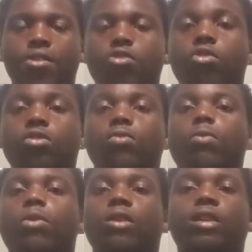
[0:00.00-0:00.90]
You should
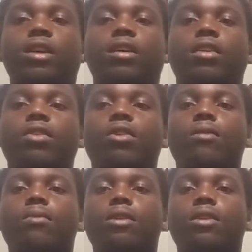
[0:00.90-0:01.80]
want the day of the
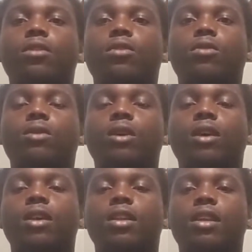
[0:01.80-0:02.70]
Lord, but know
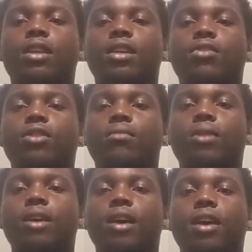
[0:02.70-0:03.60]
that that's going to
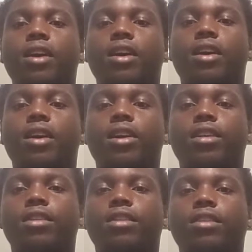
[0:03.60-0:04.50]
be
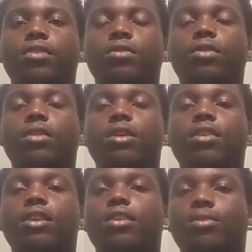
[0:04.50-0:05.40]
scripture tell
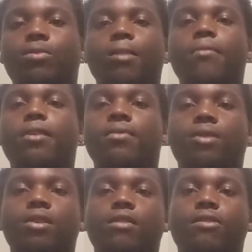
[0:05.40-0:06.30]
you that the remnant
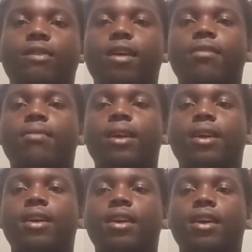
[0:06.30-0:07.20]
were frightened, man,
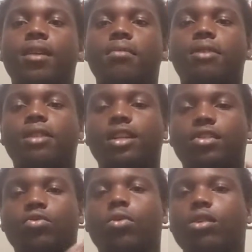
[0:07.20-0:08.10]
because that
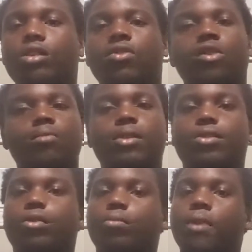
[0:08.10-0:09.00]
discretion is going to be
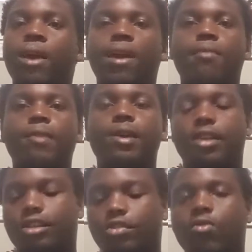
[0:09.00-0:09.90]
so bad, man.
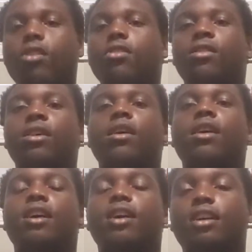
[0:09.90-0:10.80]
That discretion,
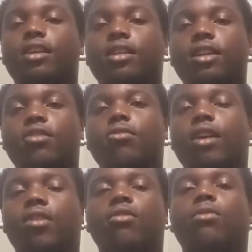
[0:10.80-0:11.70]
and it tells you
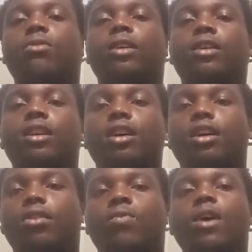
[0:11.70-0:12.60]
also that the
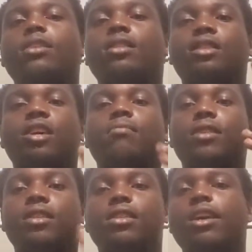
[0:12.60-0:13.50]
righteous shall
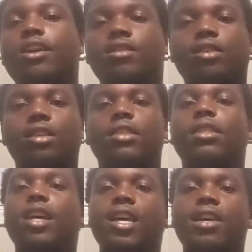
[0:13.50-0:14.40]
be scarcely
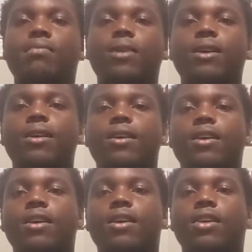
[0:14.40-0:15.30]
saved, man.
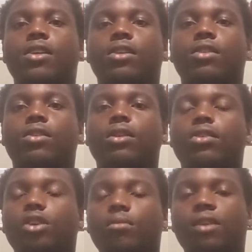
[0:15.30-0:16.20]
So
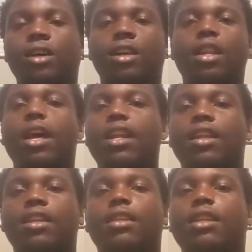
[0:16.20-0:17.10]
it's going to be a lot of
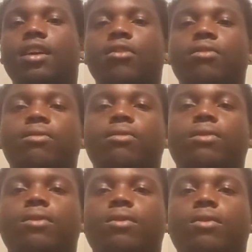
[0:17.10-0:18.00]
death
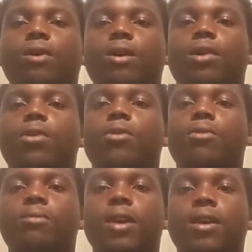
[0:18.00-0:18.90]
going
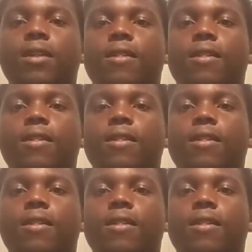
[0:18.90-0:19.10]
on, man.